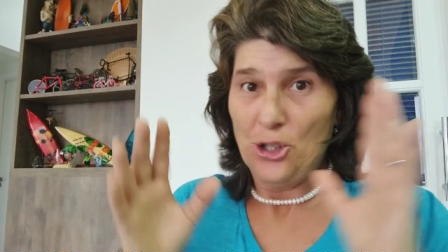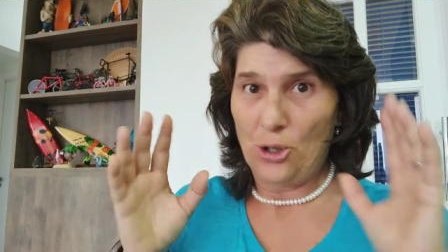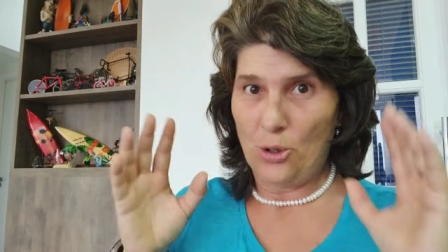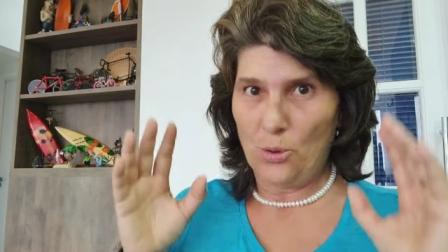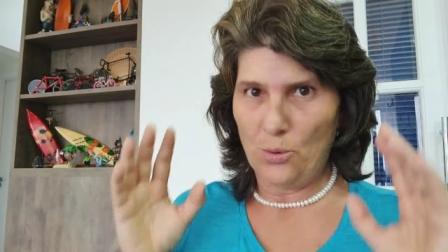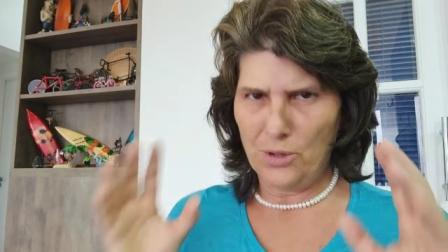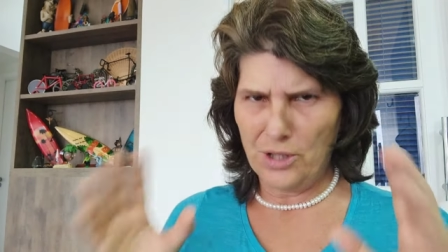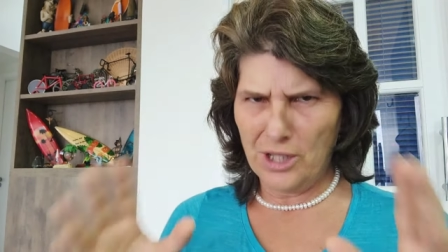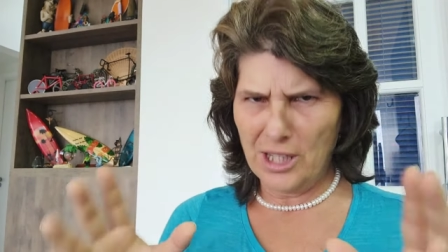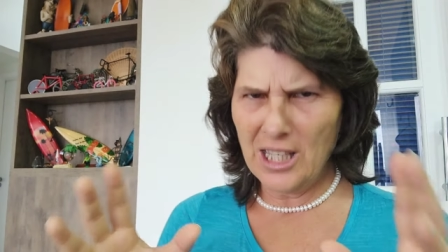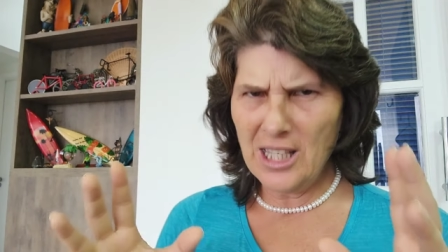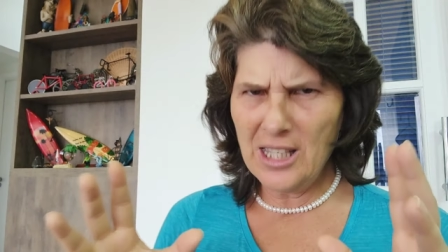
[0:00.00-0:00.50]

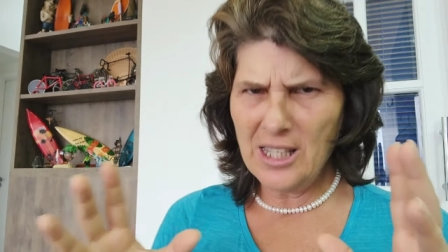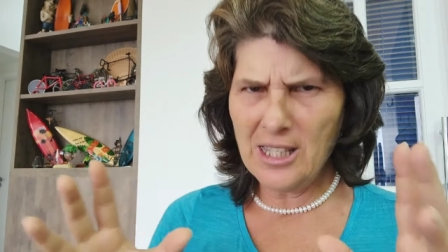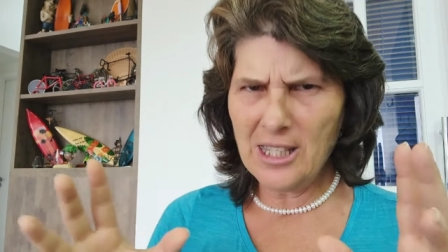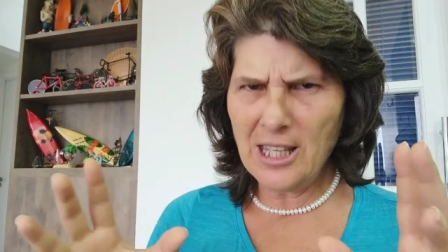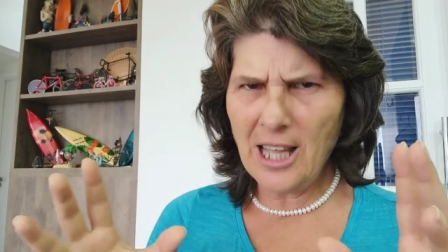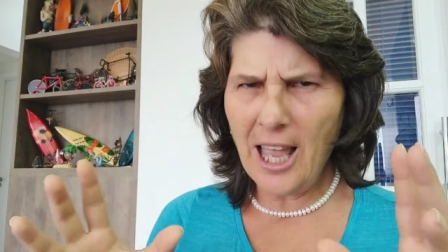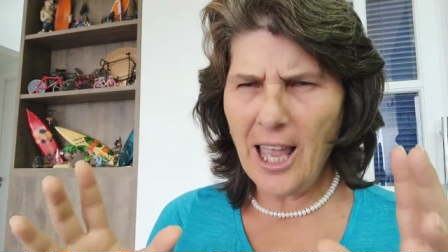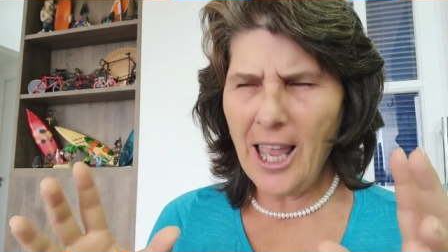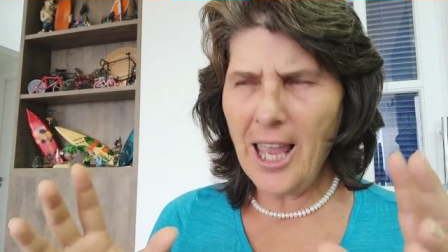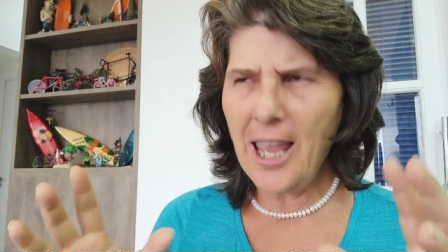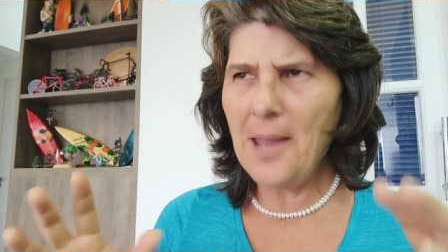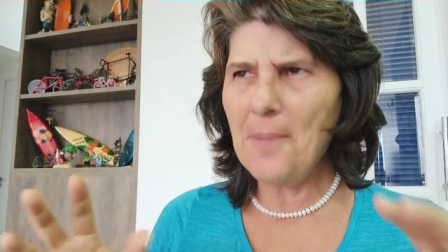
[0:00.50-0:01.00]
so this
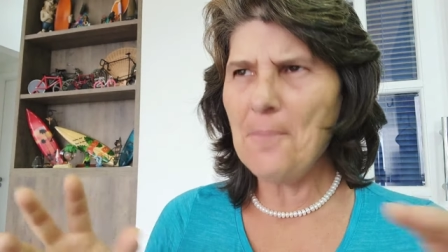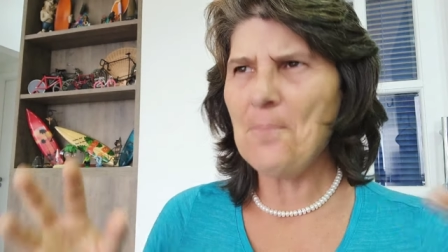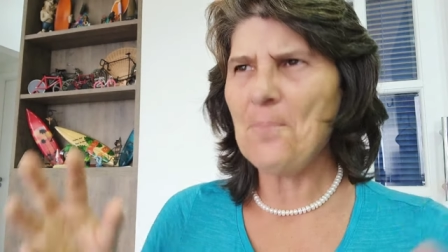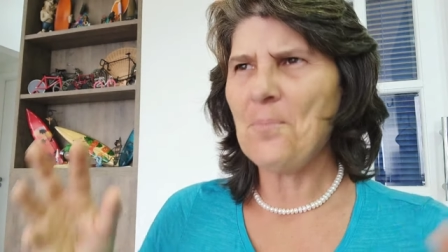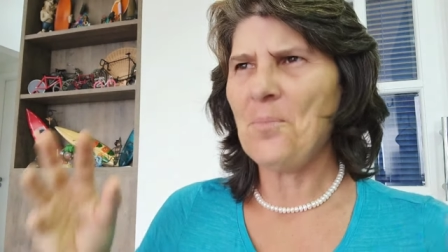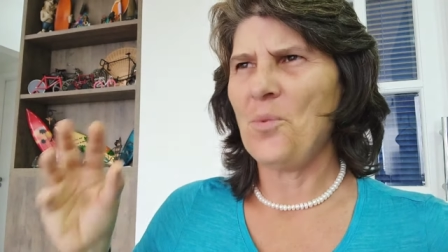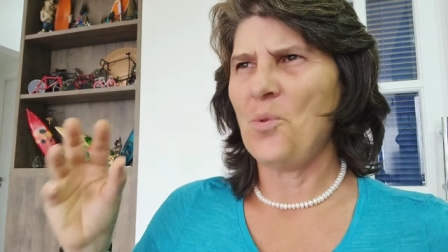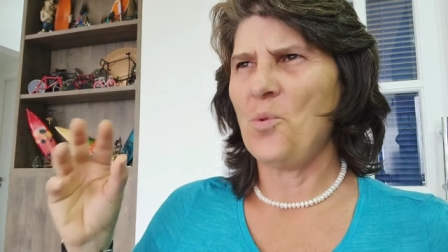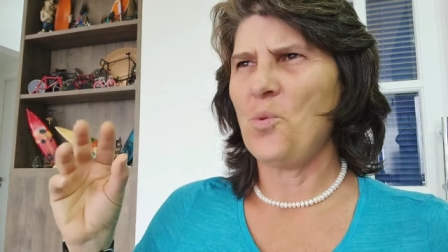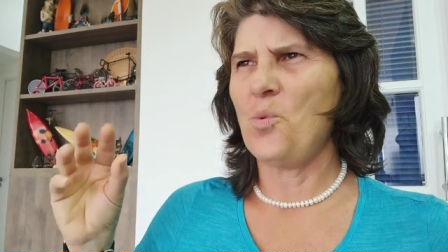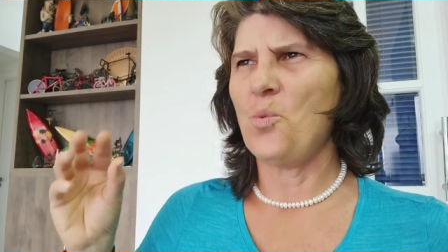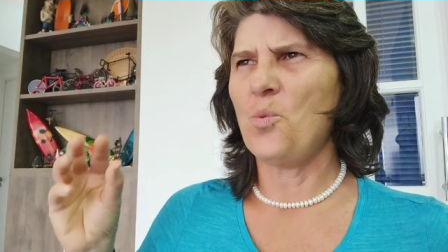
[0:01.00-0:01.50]
day,
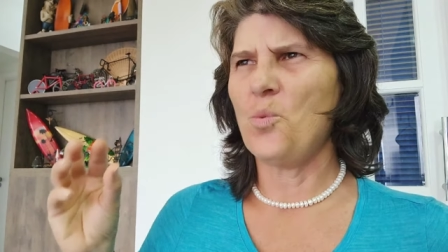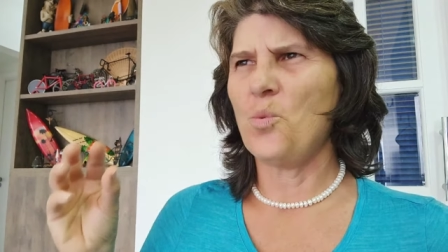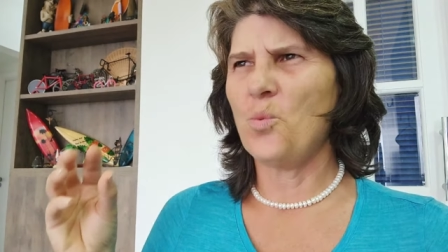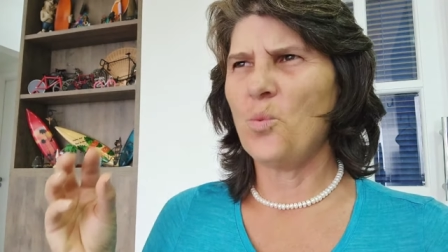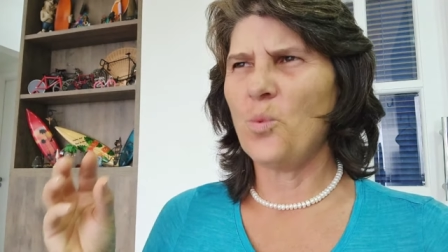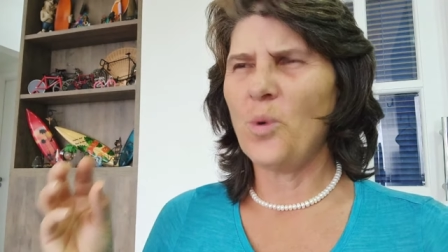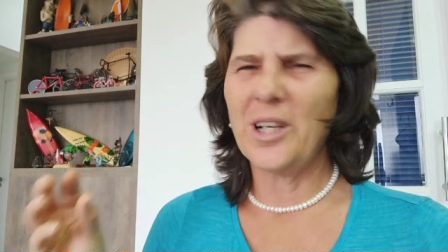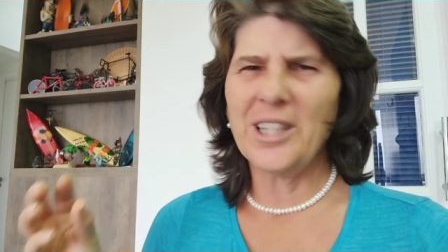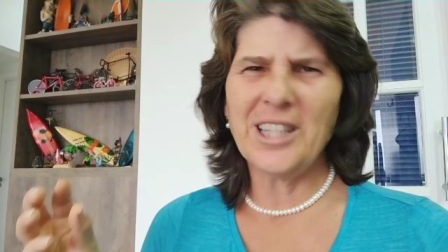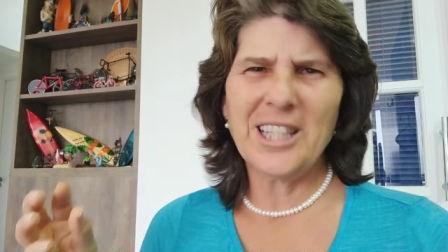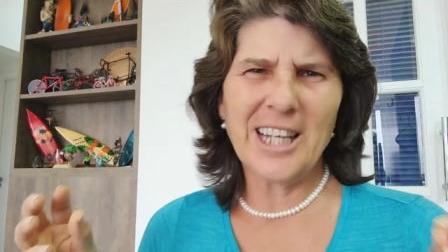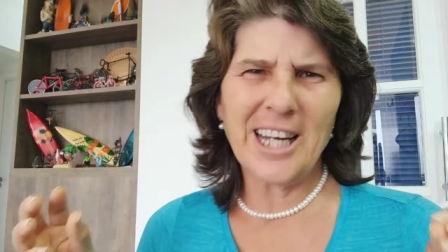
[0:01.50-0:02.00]

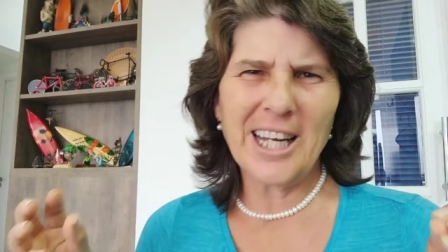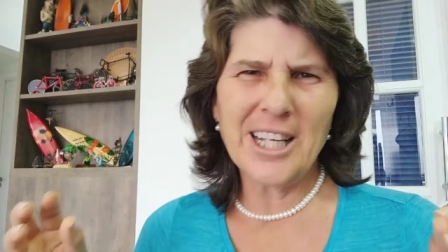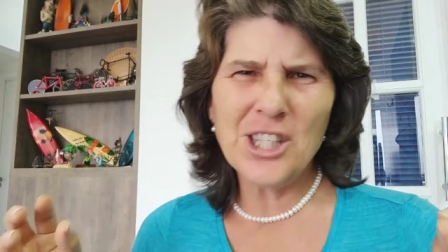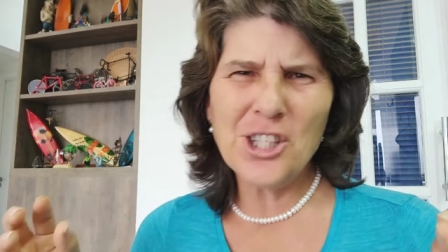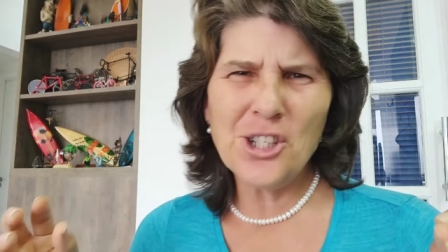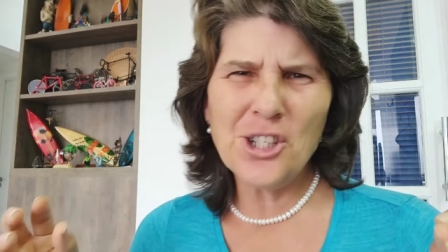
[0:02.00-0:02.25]
what did I